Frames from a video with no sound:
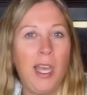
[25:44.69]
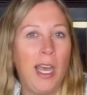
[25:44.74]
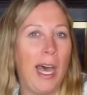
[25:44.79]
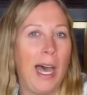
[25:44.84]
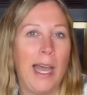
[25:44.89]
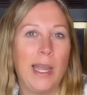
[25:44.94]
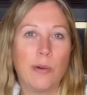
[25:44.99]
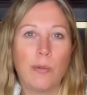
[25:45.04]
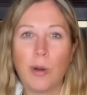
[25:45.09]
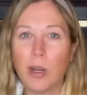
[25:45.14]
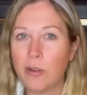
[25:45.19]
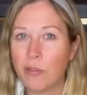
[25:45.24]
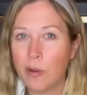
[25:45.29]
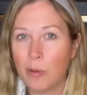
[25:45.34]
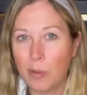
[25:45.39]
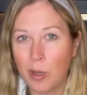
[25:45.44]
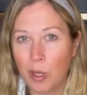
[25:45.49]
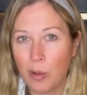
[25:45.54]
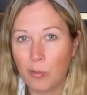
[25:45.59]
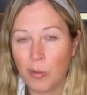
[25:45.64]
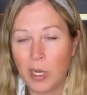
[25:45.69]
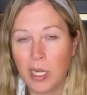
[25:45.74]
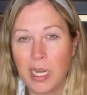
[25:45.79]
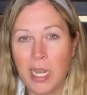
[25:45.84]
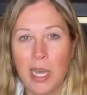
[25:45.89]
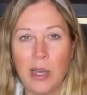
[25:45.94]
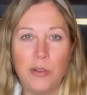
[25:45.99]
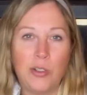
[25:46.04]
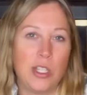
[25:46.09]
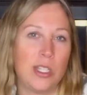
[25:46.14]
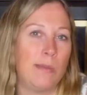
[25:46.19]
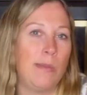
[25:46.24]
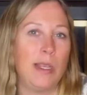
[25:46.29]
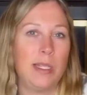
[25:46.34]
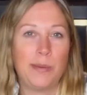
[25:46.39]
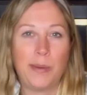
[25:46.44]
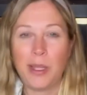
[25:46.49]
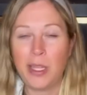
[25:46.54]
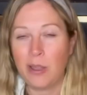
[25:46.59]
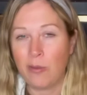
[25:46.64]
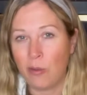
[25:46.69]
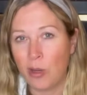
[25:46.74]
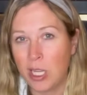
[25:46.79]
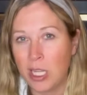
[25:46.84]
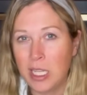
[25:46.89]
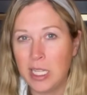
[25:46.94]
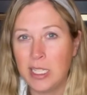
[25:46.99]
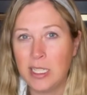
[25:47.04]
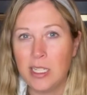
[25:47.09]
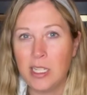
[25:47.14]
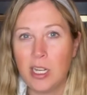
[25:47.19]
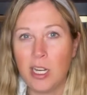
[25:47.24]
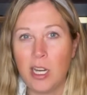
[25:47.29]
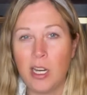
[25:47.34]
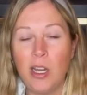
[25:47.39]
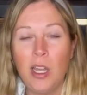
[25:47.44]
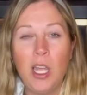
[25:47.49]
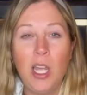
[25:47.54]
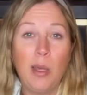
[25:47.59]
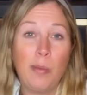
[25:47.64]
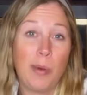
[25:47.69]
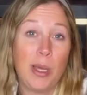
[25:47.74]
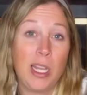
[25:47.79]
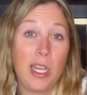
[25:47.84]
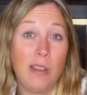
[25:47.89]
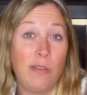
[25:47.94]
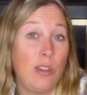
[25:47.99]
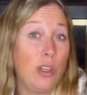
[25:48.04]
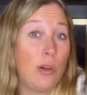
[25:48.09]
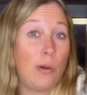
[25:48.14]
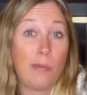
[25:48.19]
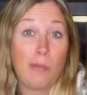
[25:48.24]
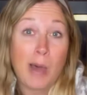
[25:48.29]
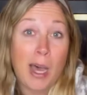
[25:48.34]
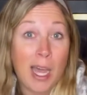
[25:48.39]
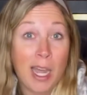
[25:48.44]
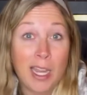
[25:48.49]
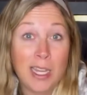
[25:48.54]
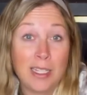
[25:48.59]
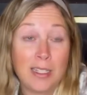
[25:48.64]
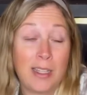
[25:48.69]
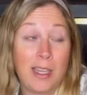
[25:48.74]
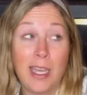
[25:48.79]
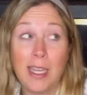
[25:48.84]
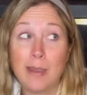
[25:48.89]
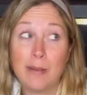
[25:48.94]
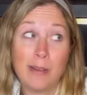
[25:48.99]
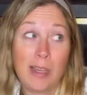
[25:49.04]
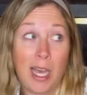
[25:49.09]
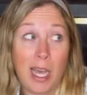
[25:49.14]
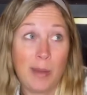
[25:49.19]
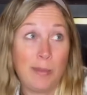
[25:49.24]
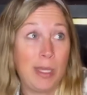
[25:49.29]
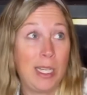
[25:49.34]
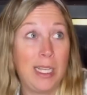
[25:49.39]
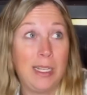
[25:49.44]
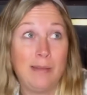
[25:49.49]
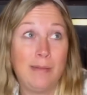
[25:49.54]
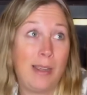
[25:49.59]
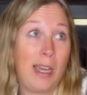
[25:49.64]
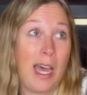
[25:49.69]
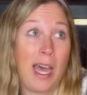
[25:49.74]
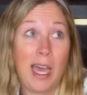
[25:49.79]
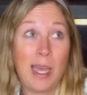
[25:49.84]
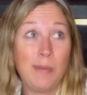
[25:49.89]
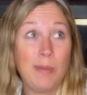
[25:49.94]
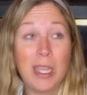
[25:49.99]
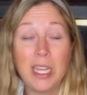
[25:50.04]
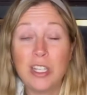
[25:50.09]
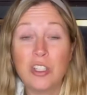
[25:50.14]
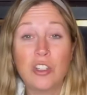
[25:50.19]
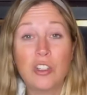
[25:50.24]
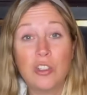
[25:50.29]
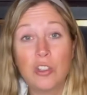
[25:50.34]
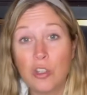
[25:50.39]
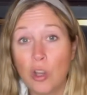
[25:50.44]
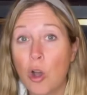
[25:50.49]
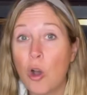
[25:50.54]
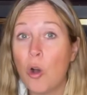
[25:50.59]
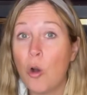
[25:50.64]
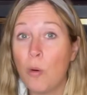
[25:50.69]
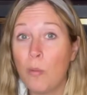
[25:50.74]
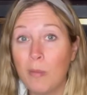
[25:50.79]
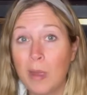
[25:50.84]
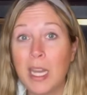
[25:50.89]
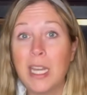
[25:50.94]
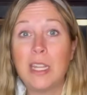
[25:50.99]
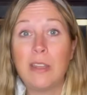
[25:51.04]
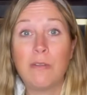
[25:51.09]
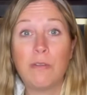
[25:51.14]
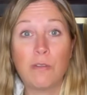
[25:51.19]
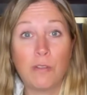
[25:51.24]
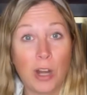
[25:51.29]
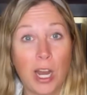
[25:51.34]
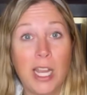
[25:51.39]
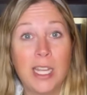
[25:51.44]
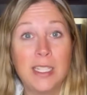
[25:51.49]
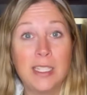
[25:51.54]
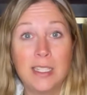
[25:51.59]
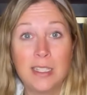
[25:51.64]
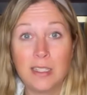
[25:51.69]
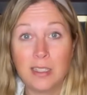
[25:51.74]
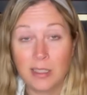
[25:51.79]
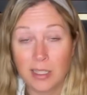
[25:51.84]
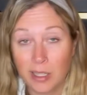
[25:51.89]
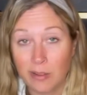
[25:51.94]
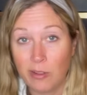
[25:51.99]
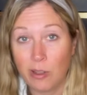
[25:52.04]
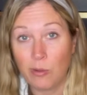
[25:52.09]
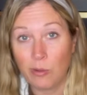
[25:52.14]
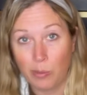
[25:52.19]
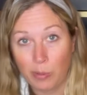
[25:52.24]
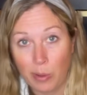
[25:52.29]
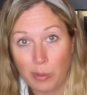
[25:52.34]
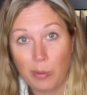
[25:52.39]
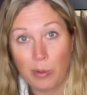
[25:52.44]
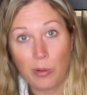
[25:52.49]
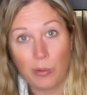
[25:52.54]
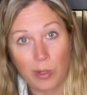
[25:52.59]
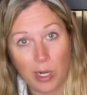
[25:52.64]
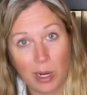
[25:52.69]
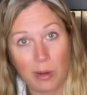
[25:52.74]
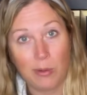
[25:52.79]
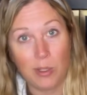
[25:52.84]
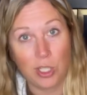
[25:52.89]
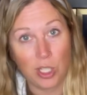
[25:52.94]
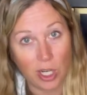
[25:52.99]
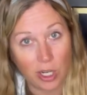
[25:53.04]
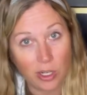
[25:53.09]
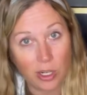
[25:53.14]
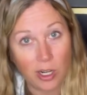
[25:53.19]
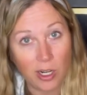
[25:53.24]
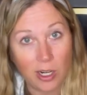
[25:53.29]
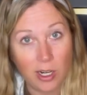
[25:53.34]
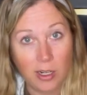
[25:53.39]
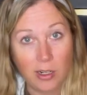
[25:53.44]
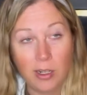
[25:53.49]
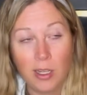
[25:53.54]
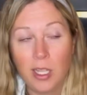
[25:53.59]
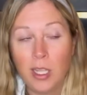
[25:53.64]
I work from home right now. It just makes my life way easier. But if you don't mind, like, I mean, I made so many friends living with people when I was younger.